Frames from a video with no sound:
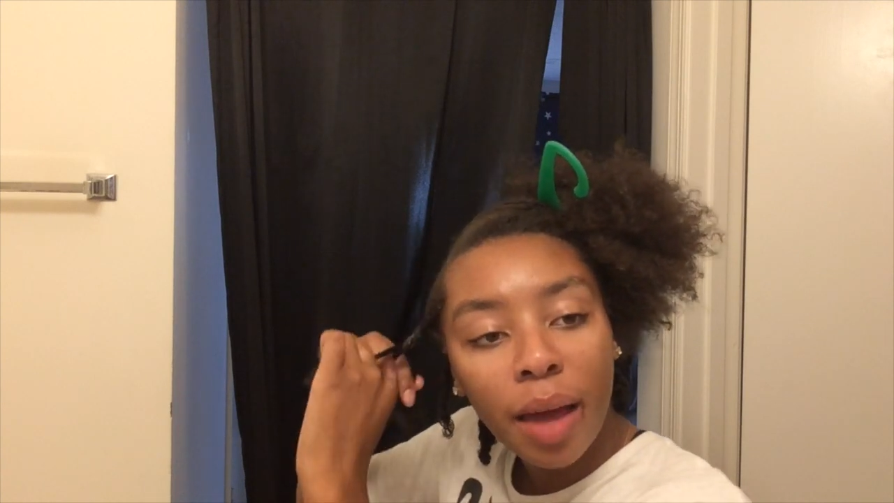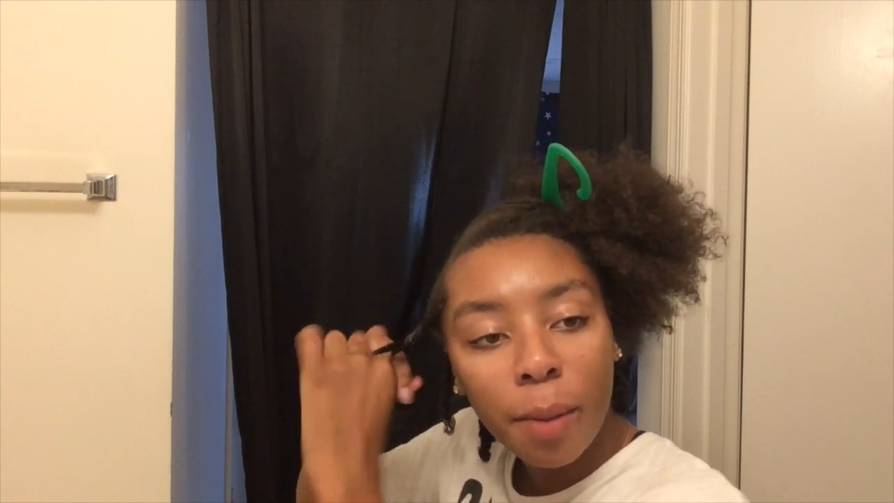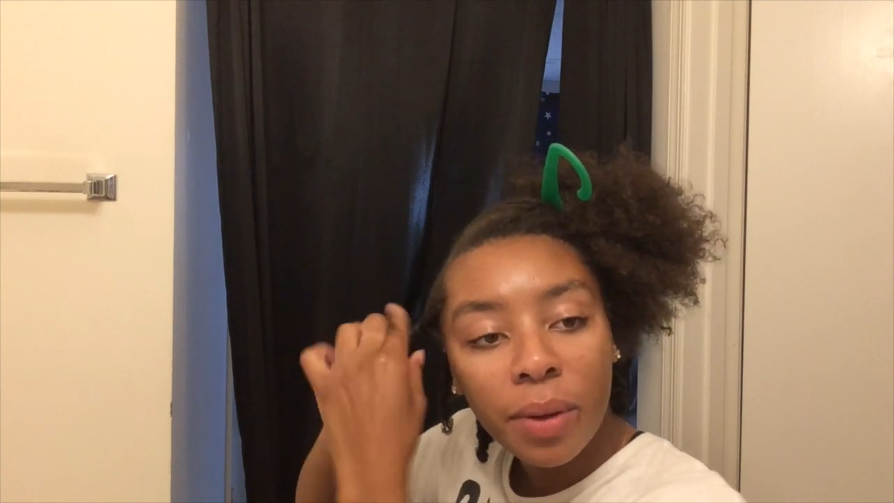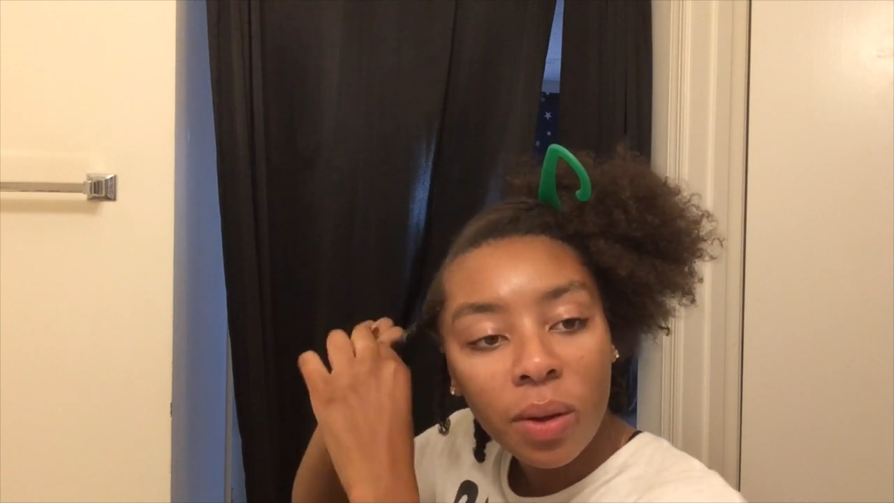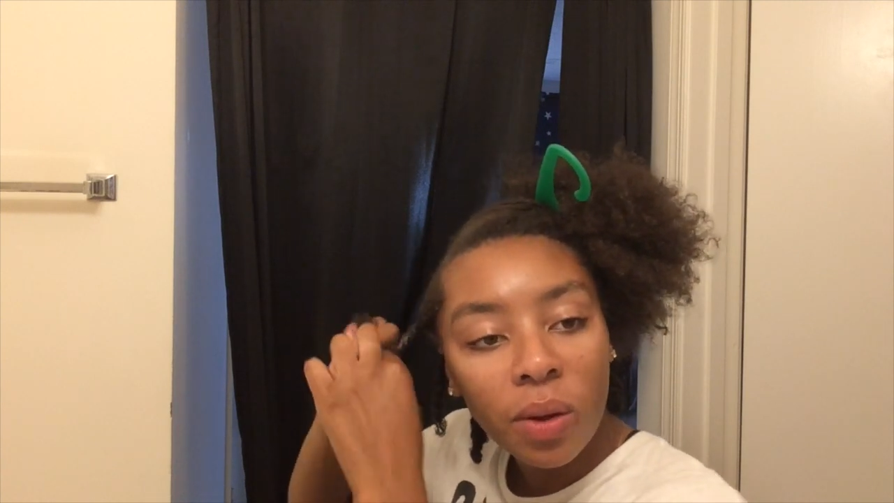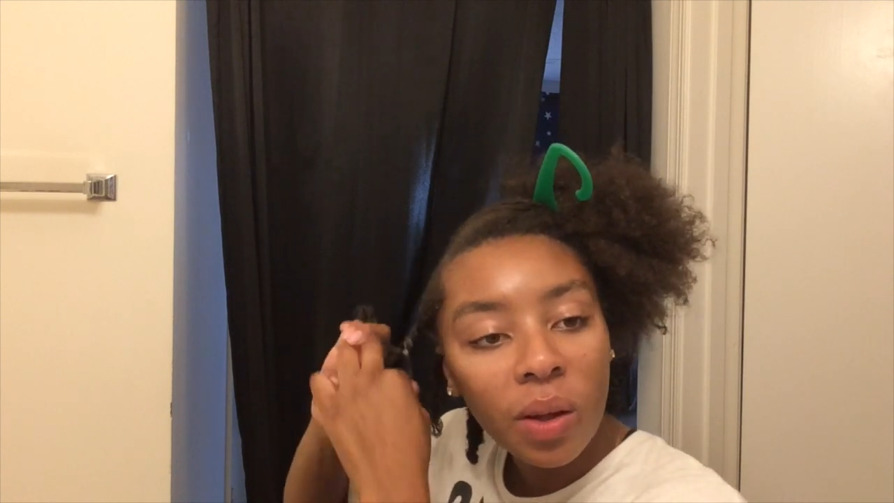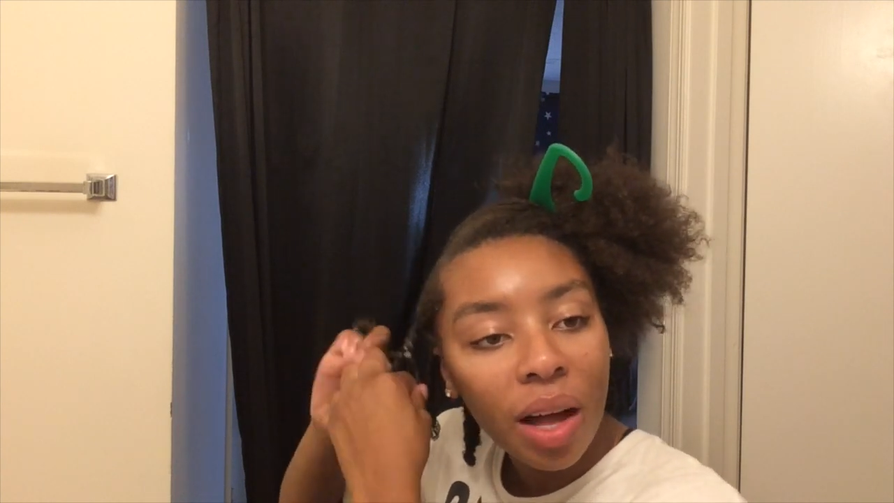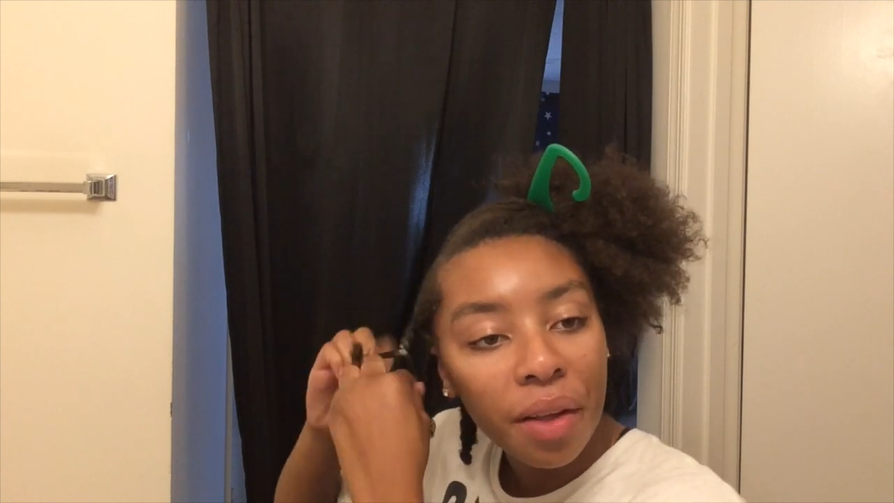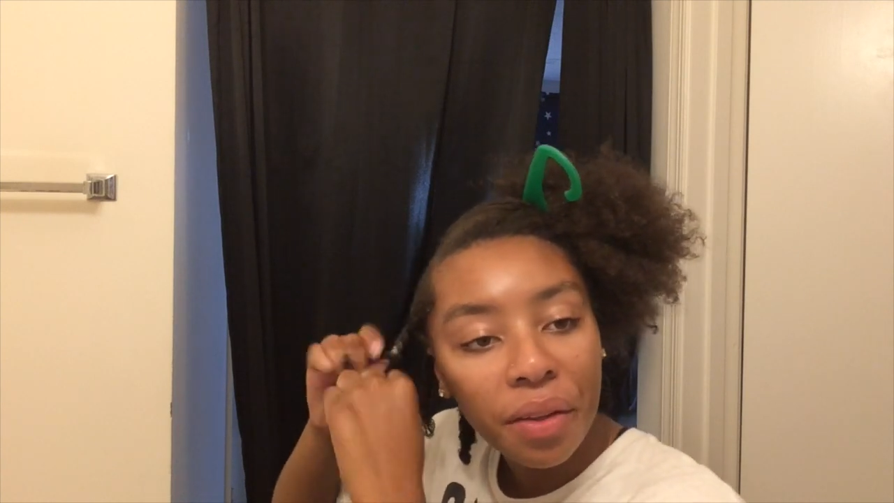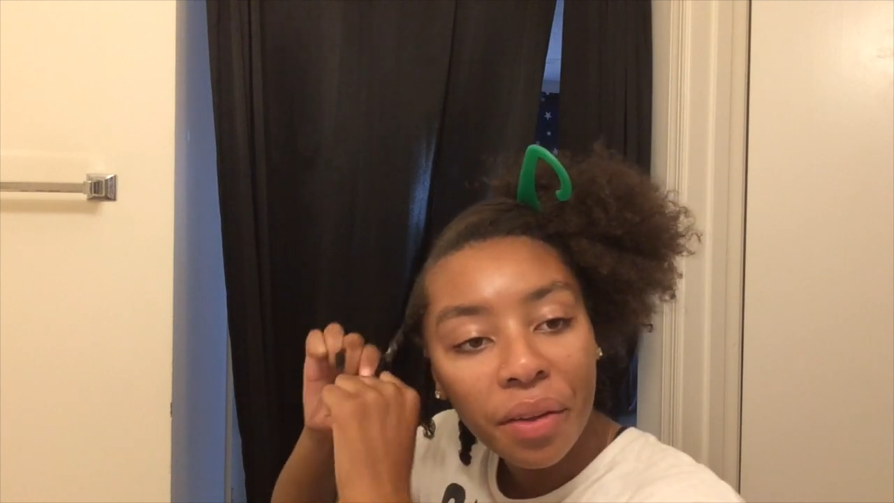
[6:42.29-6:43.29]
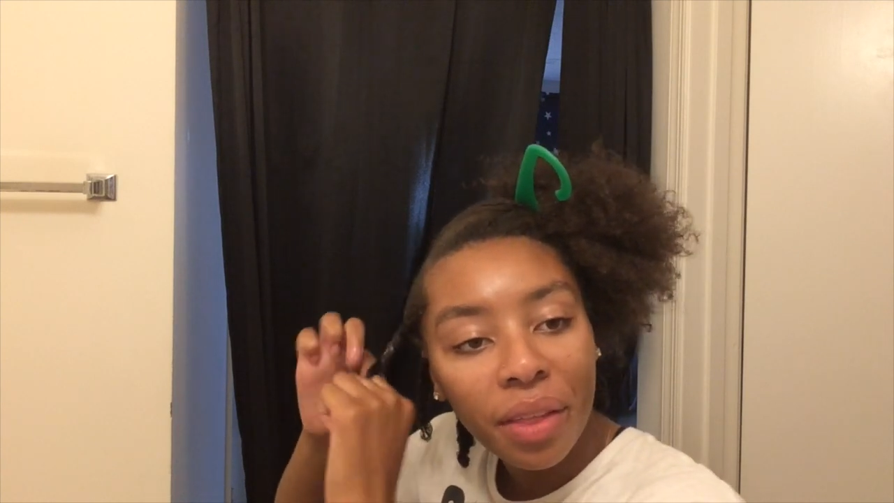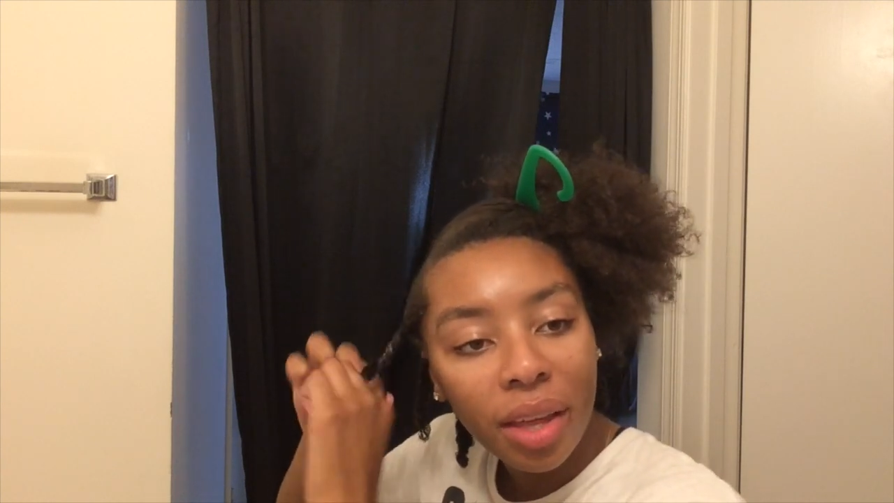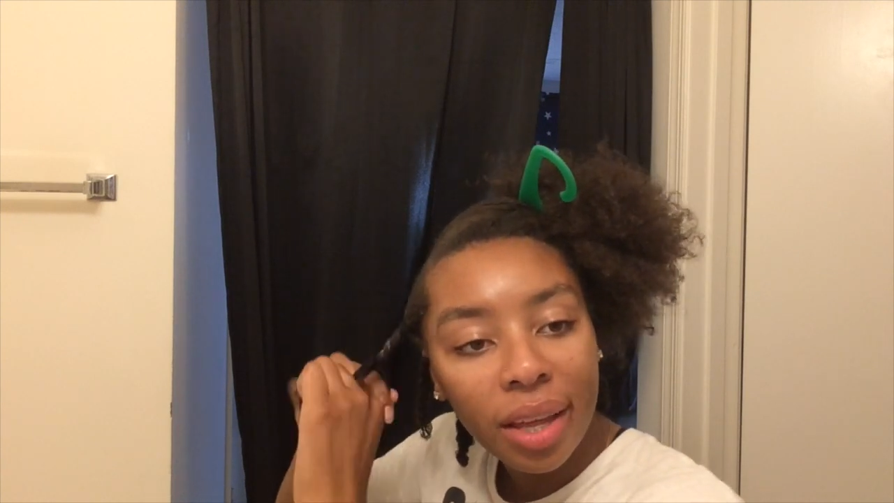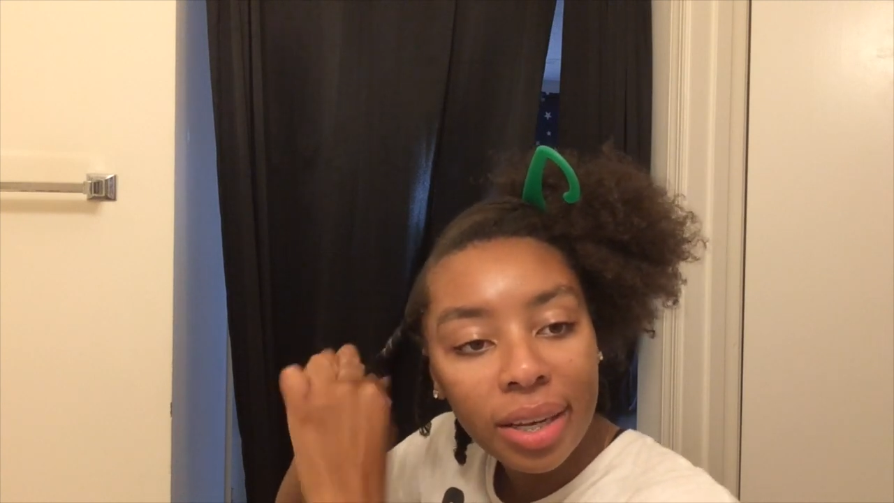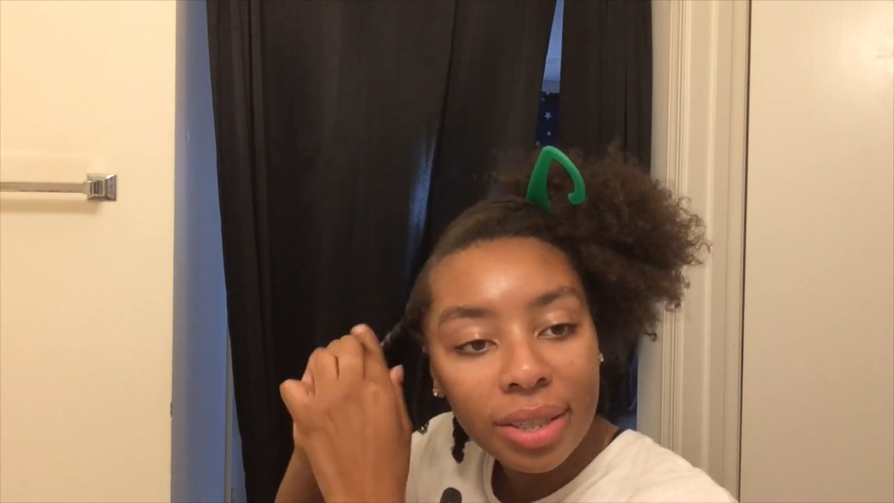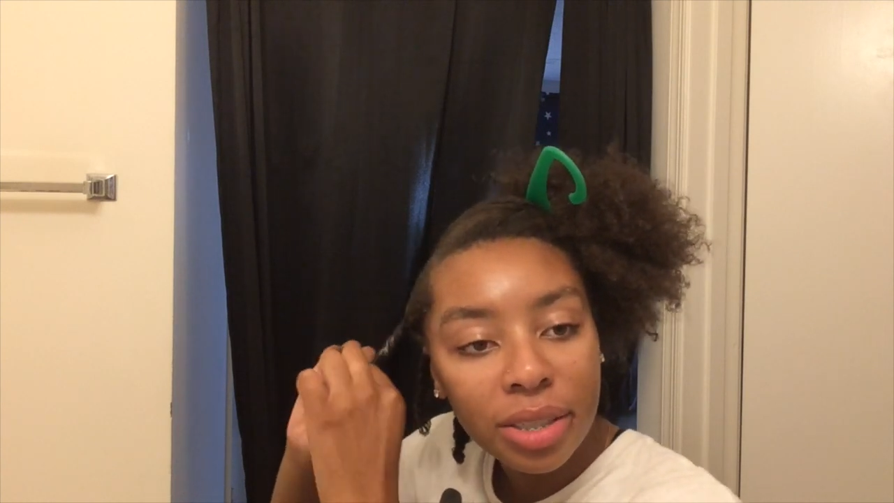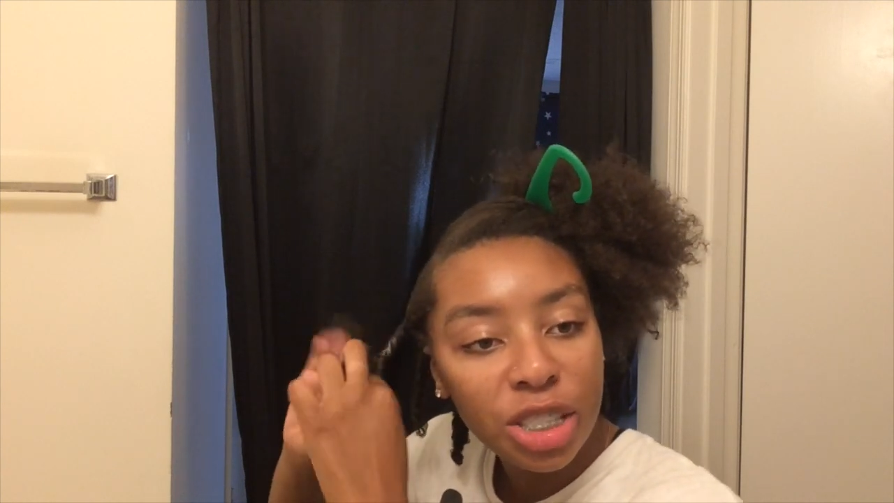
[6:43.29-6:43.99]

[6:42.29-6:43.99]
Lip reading: chemical other than